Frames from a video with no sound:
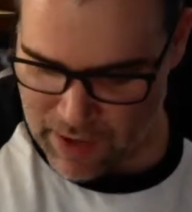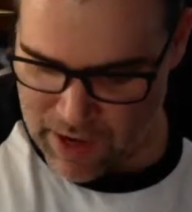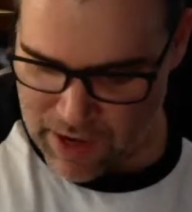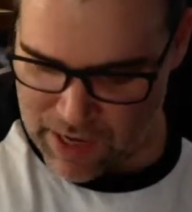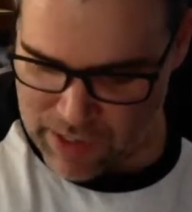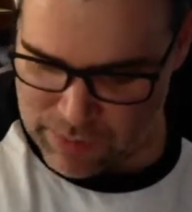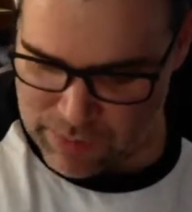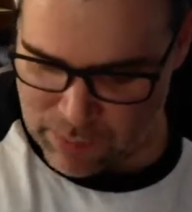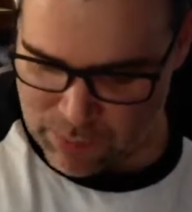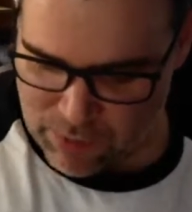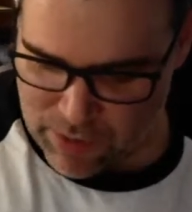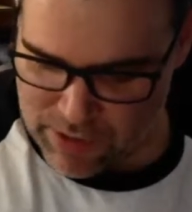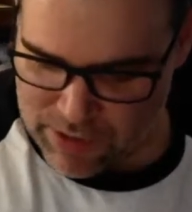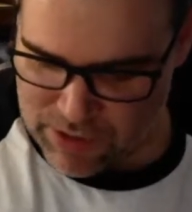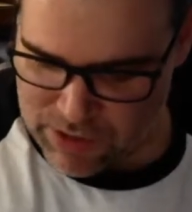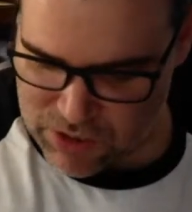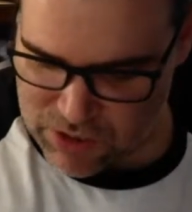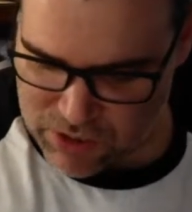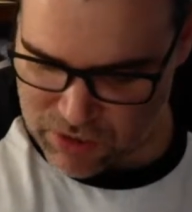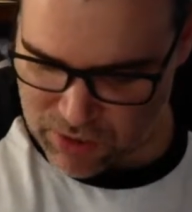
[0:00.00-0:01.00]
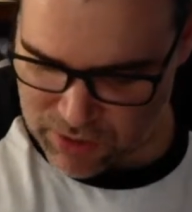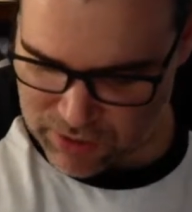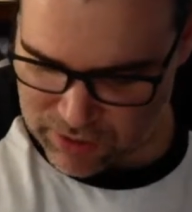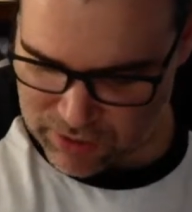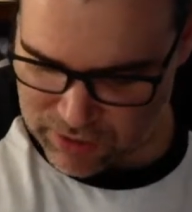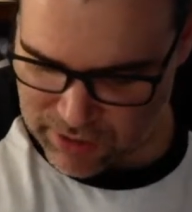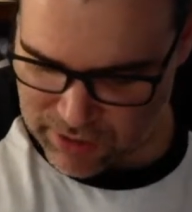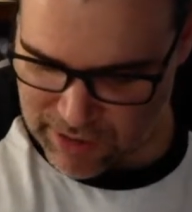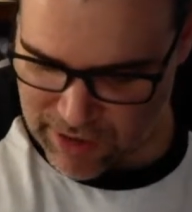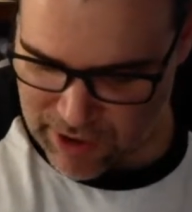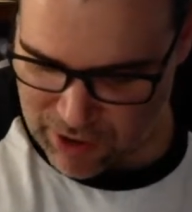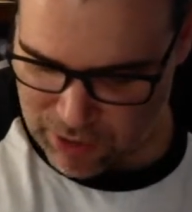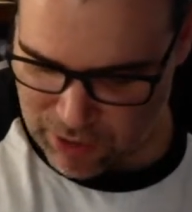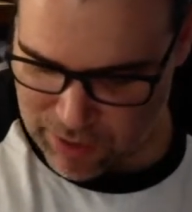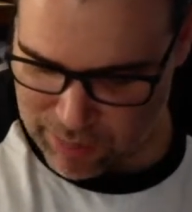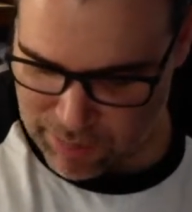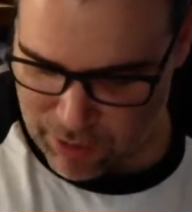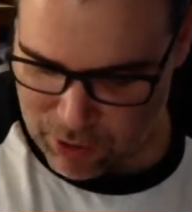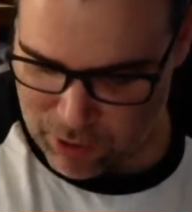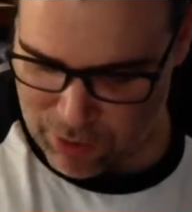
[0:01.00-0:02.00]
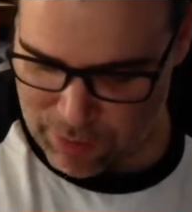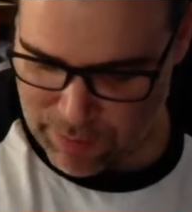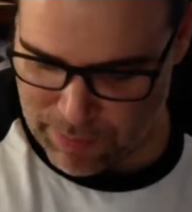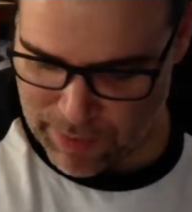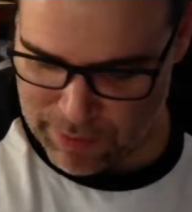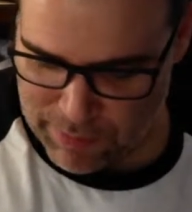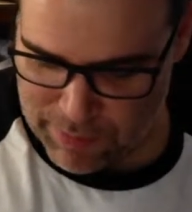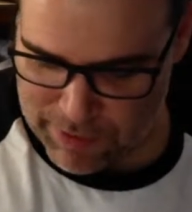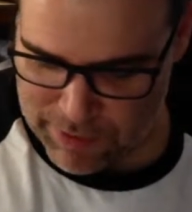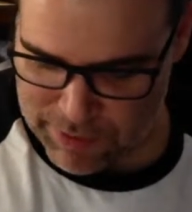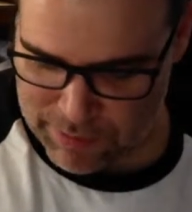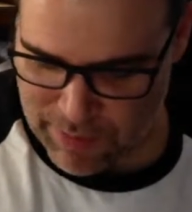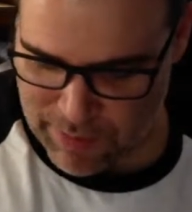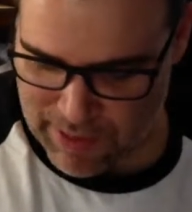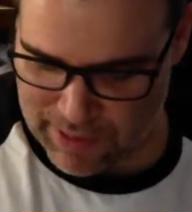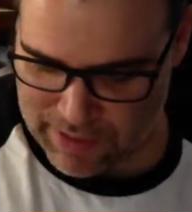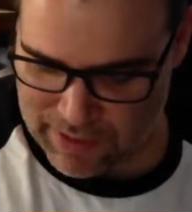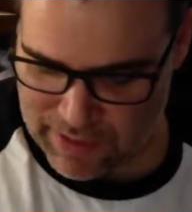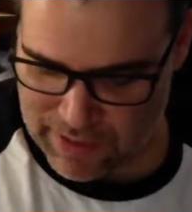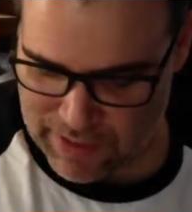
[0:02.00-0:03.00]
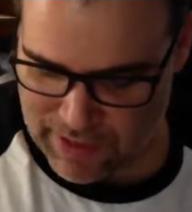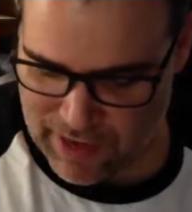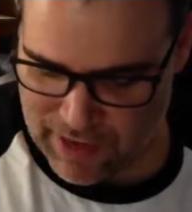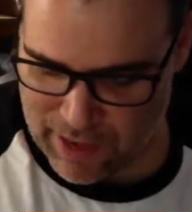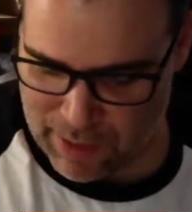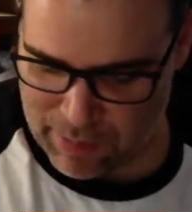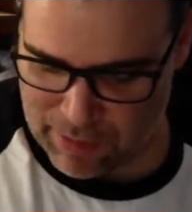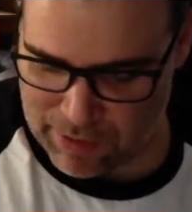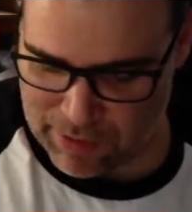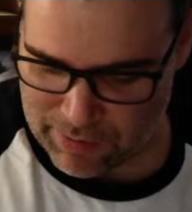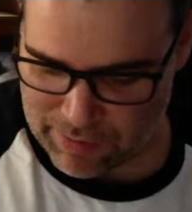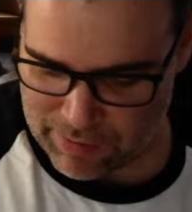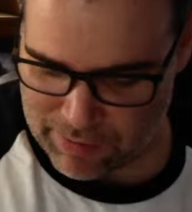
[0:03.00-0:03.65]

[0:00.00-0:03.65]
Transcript: Esperanza struggled to carry both babies back to the cabin.